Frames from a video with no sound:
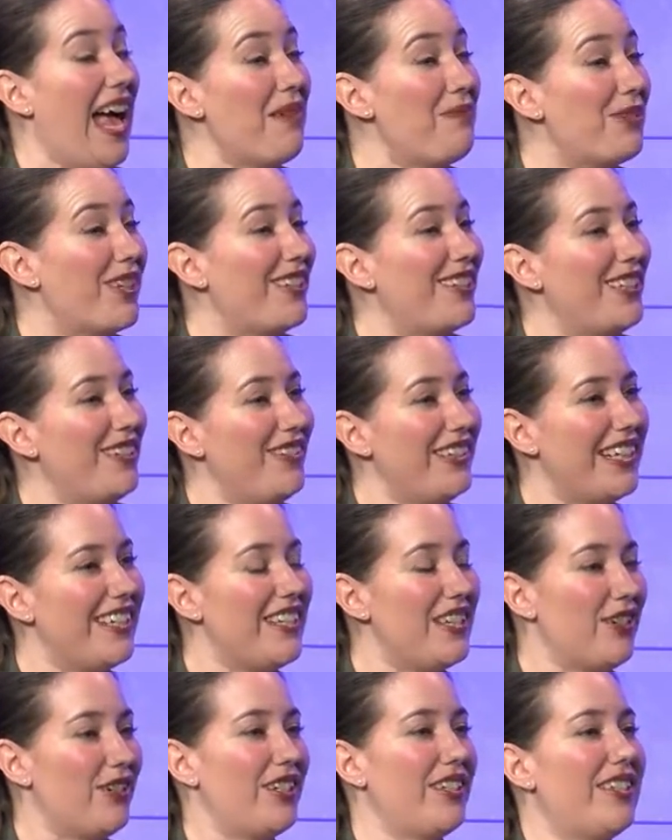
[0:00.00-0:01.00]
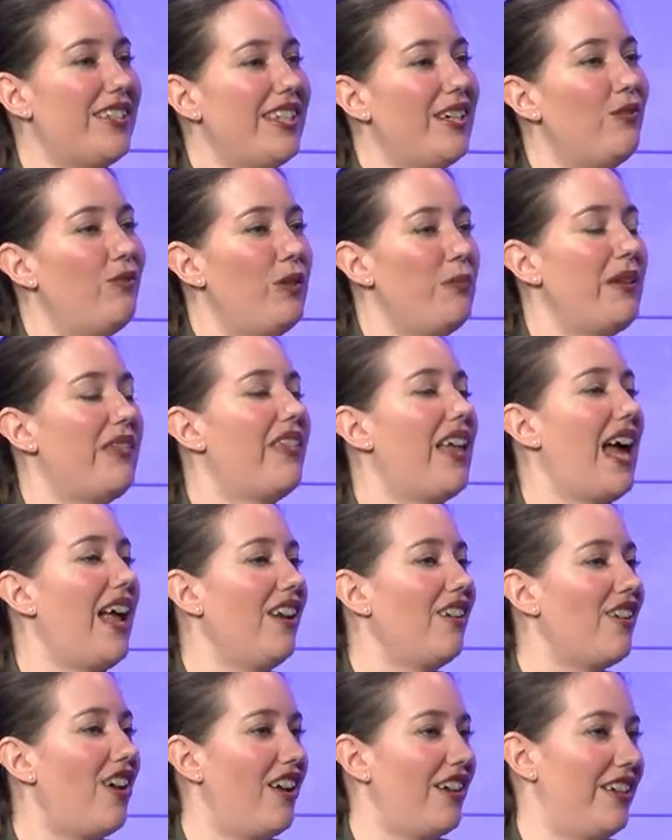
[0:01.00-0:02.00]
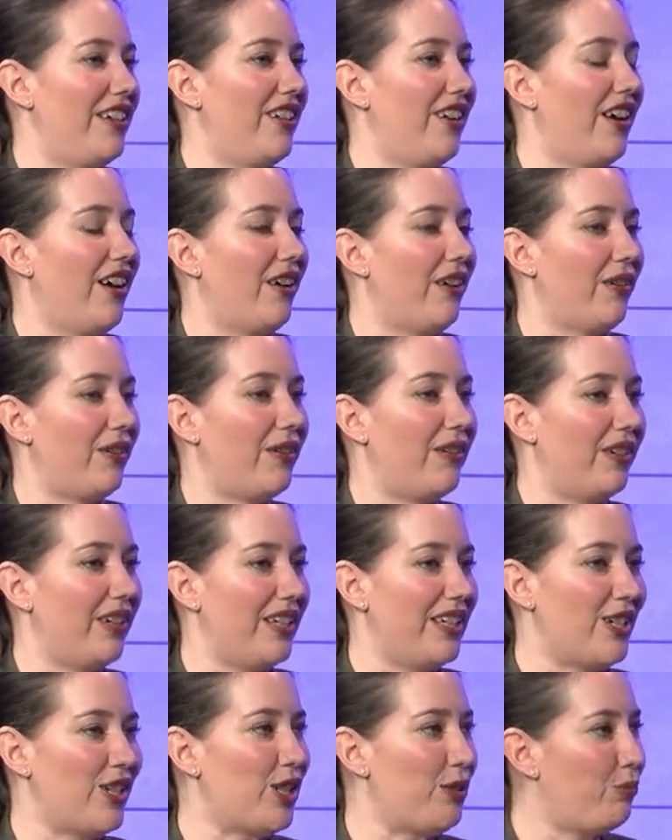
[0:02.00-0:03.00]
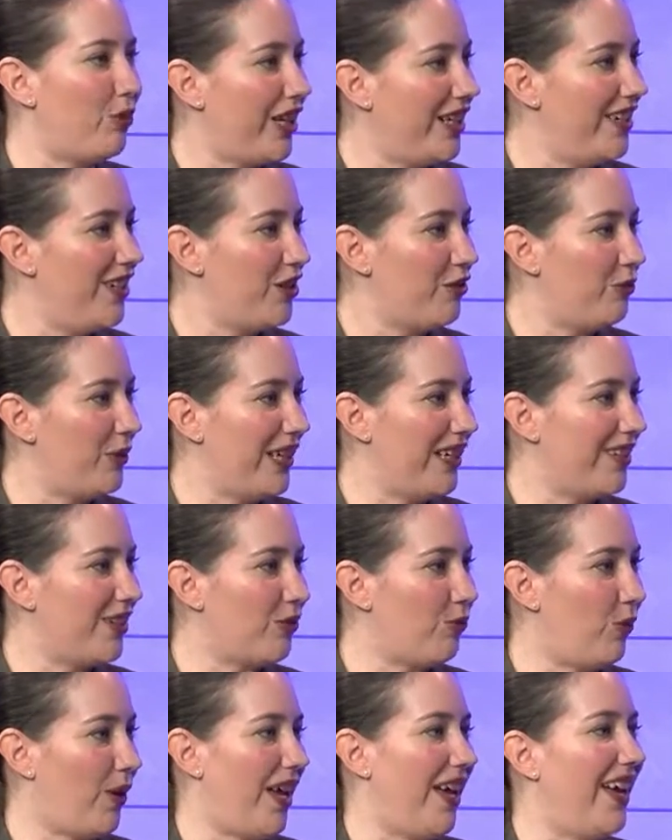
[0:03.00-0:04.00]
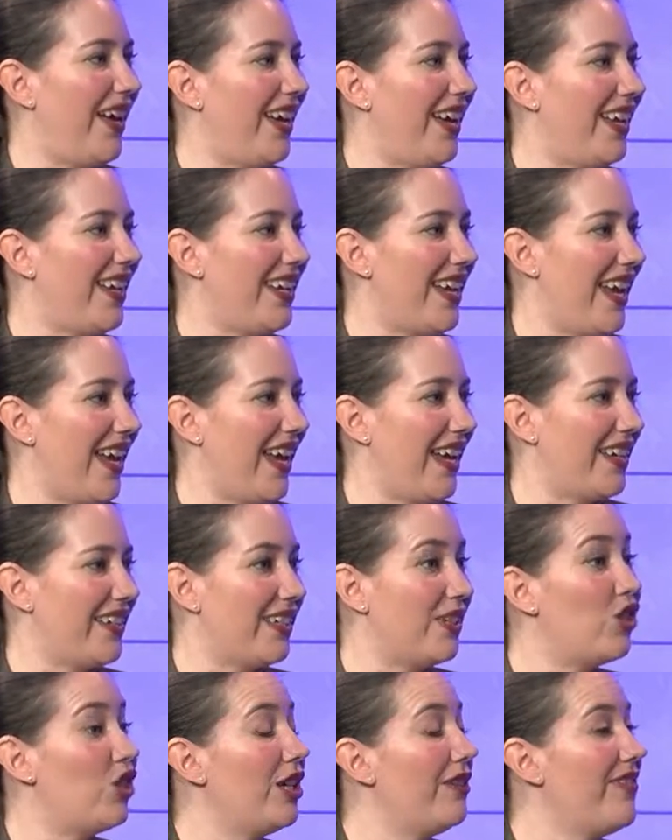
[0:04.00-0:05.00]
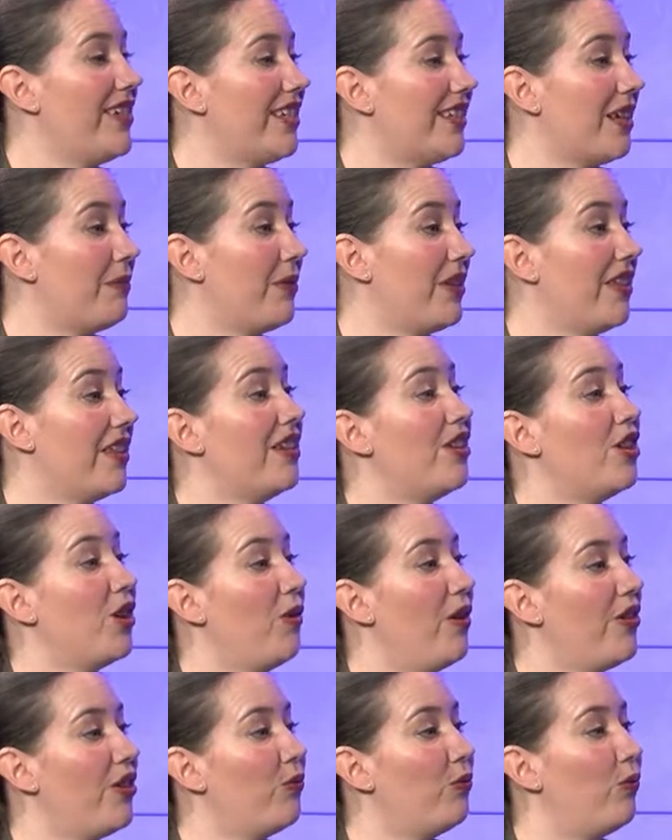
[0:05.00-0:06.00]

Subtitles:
Absolutely, to see a woman that long ago, spreading her wings wide and achieving something that no other